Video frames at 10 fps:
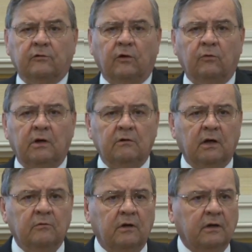So, what do
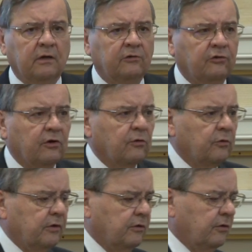I want to share
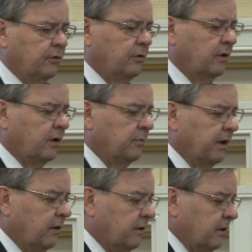with you
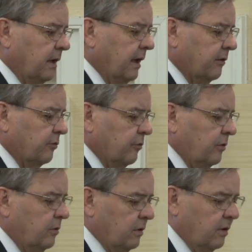about the
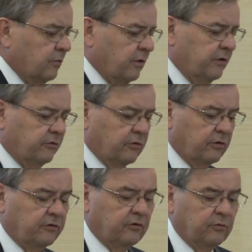actual uh,
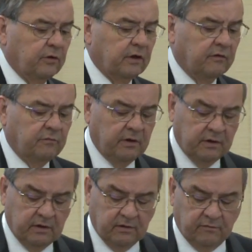research that we have
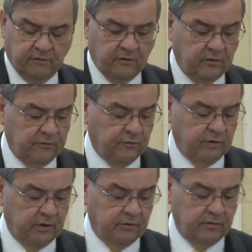been involved
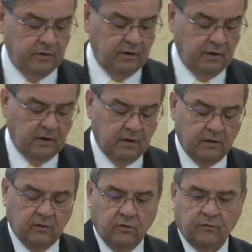with
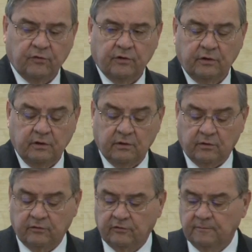uh, over the
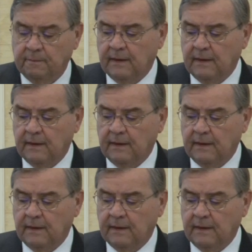years?